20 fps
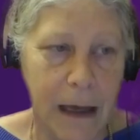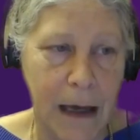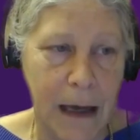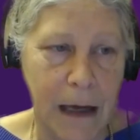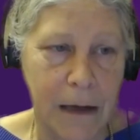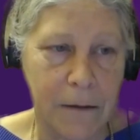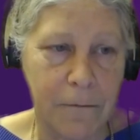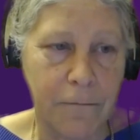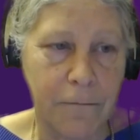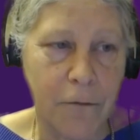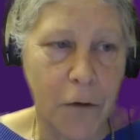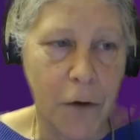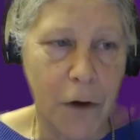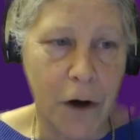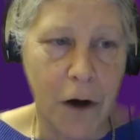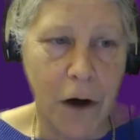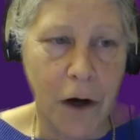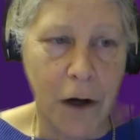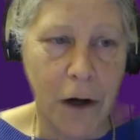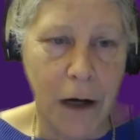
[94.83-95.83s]
And for
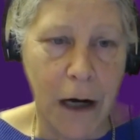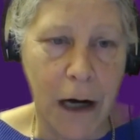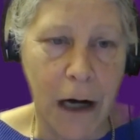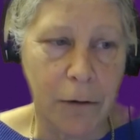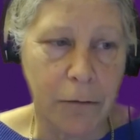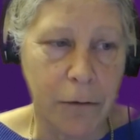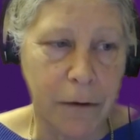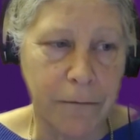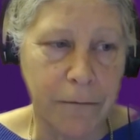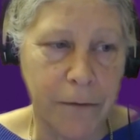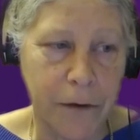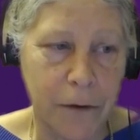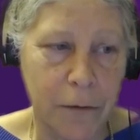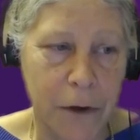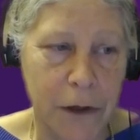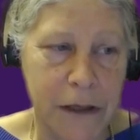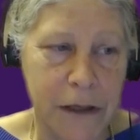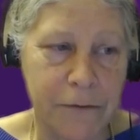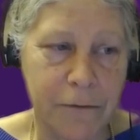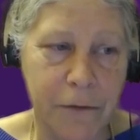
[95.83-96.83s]
our
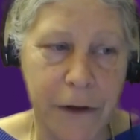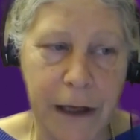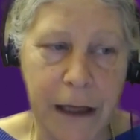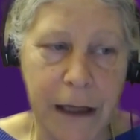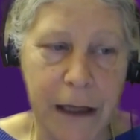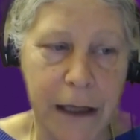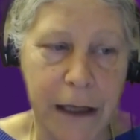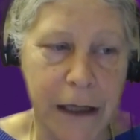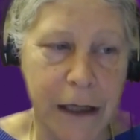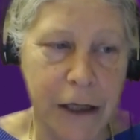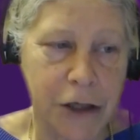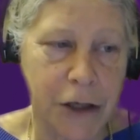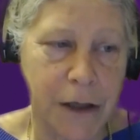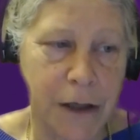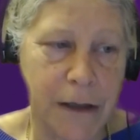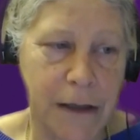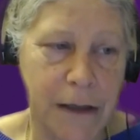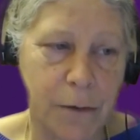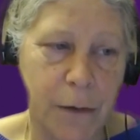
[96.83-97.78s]
reviewers, for the clinicians,